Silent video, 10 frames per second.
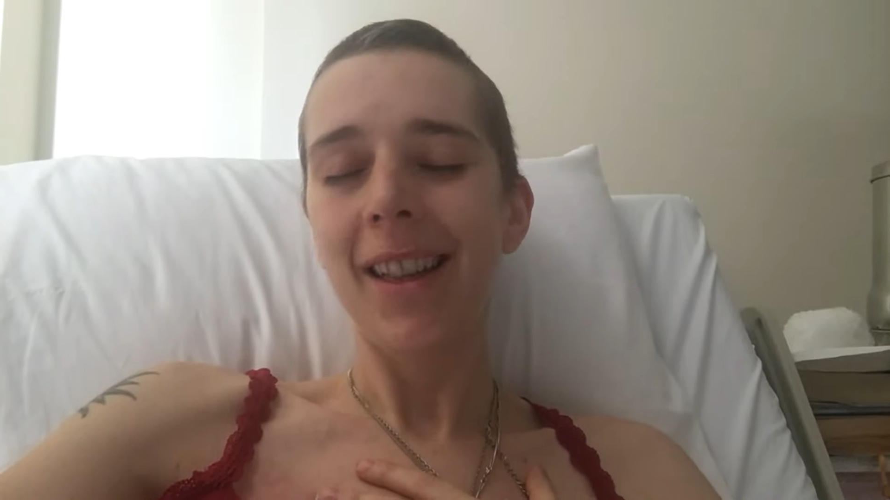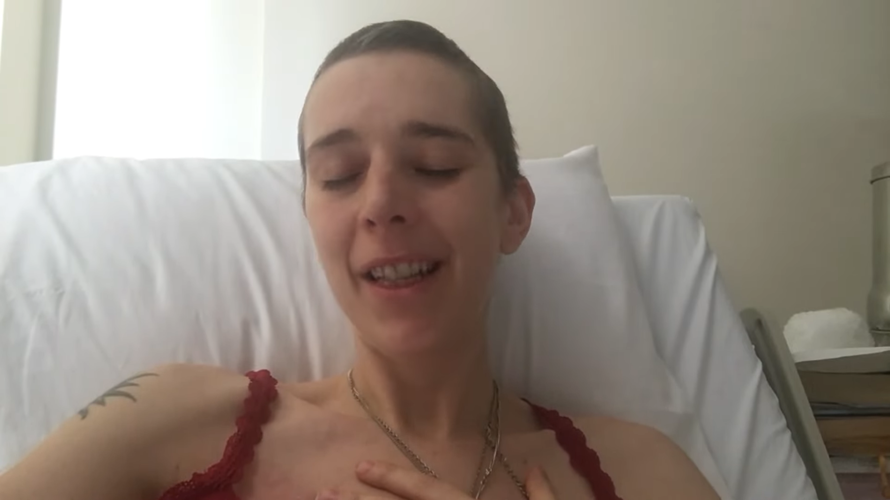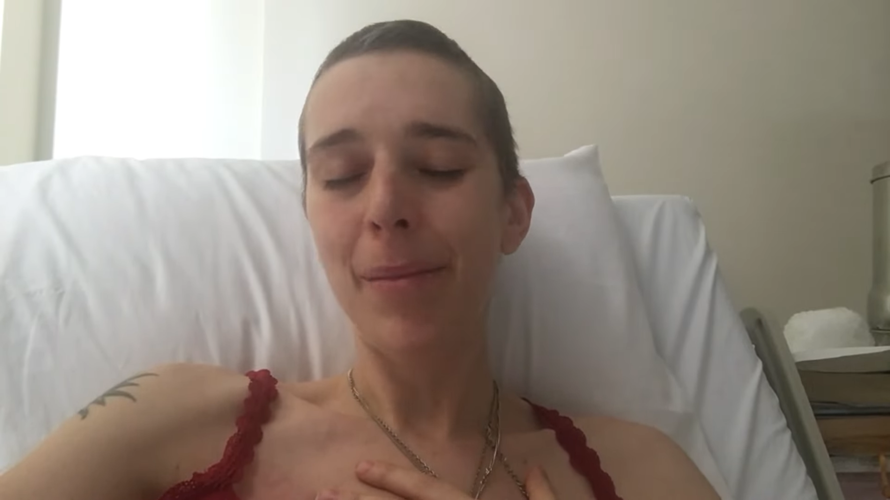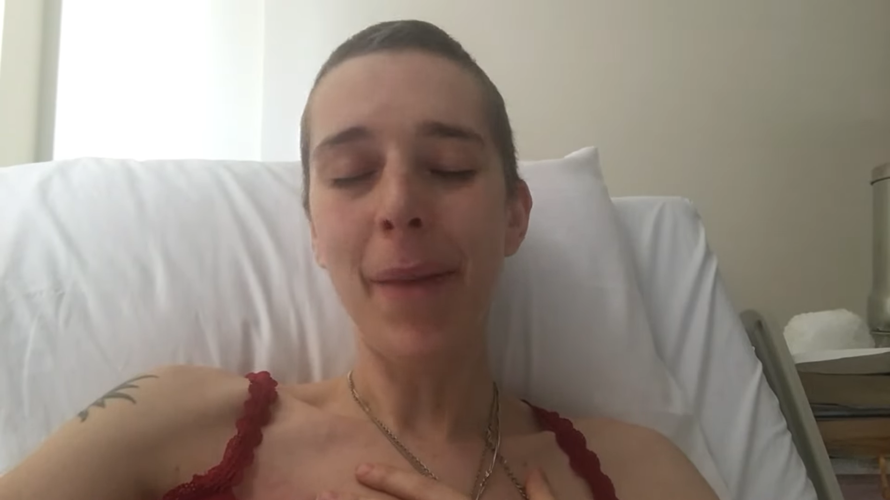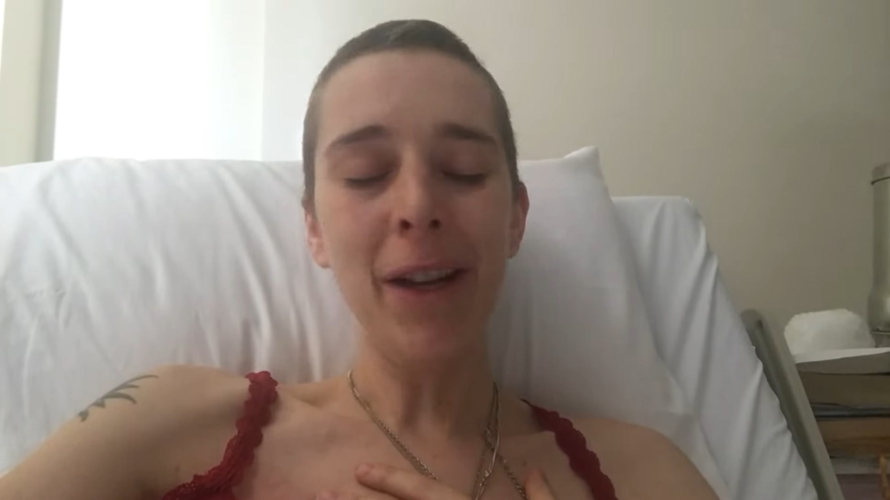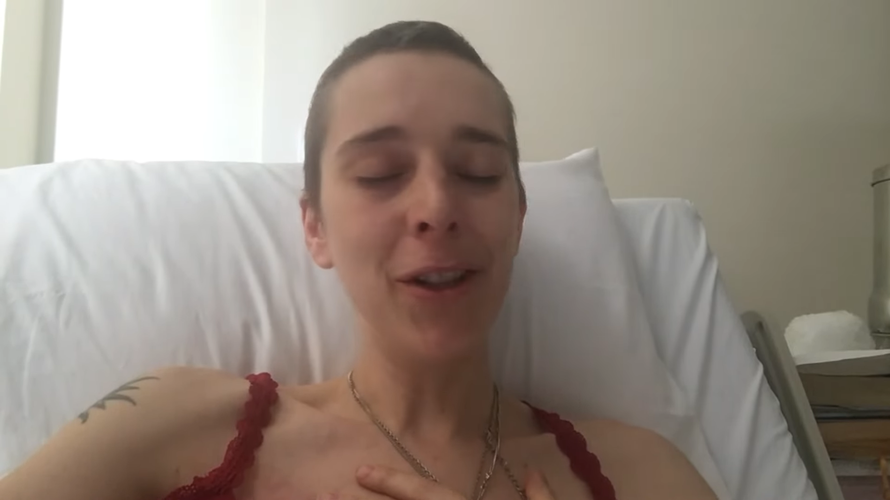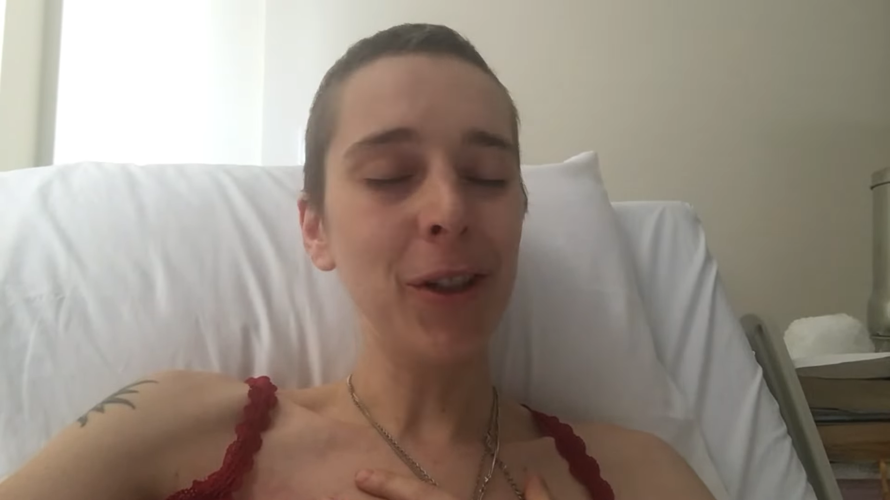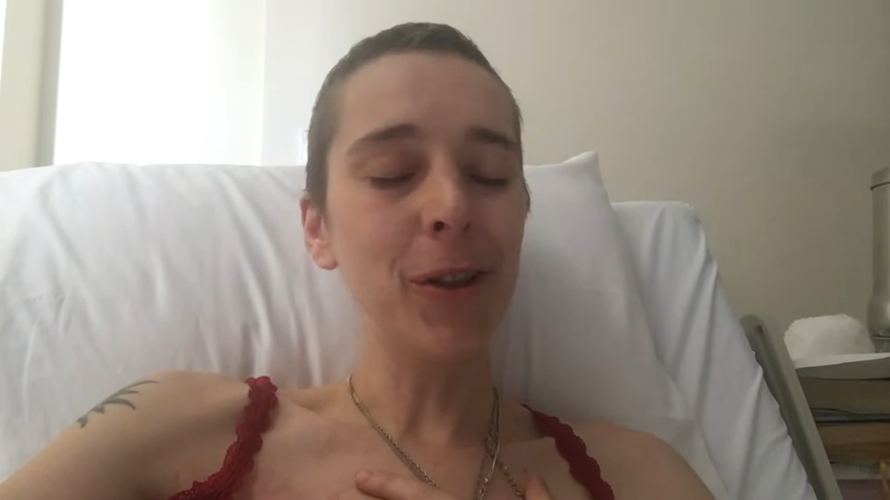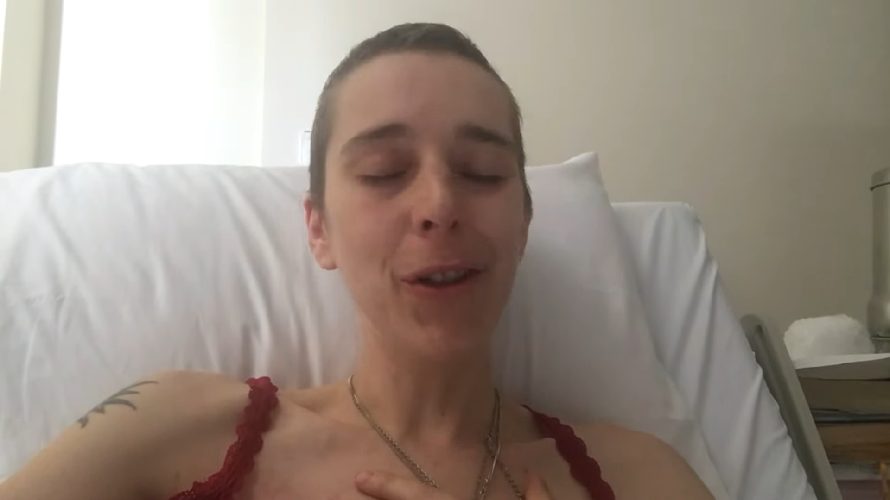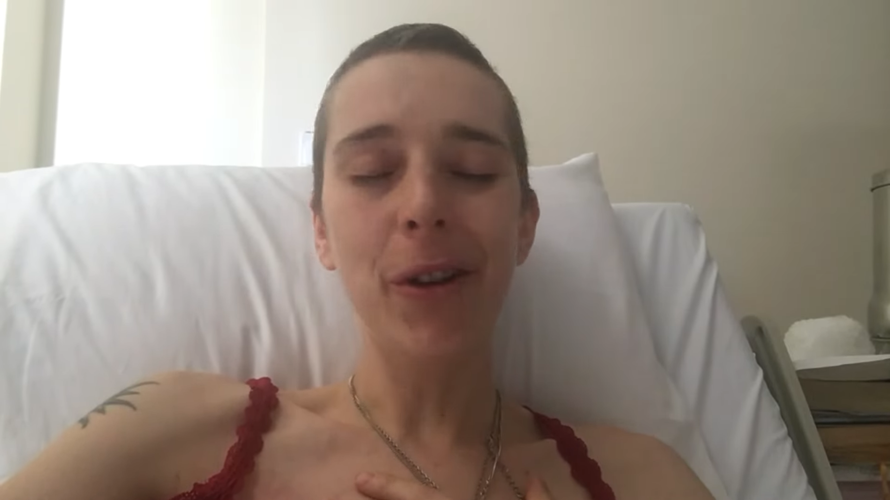This
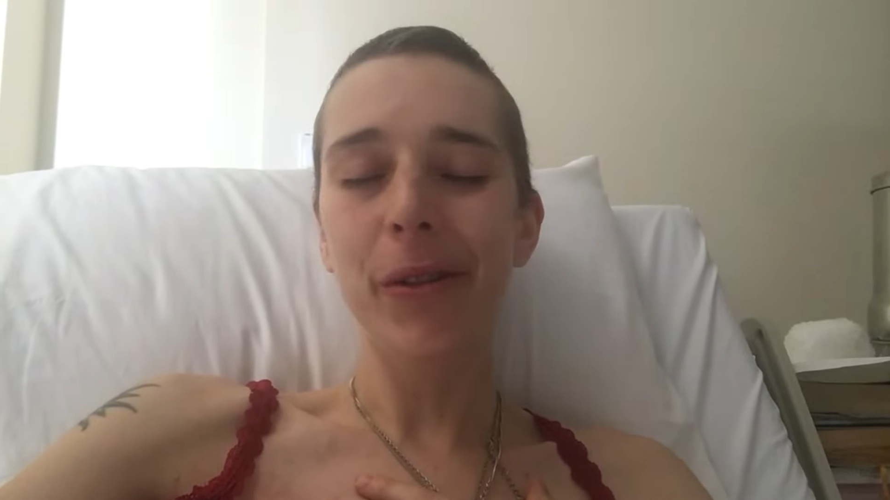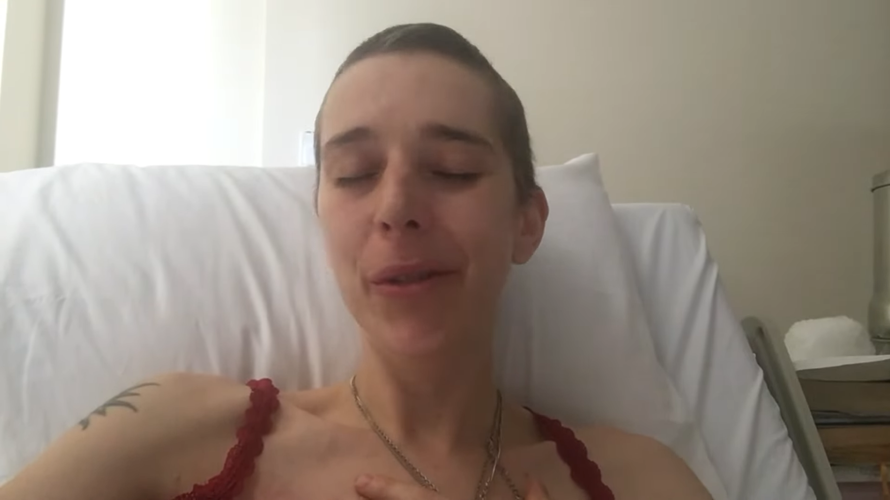magical love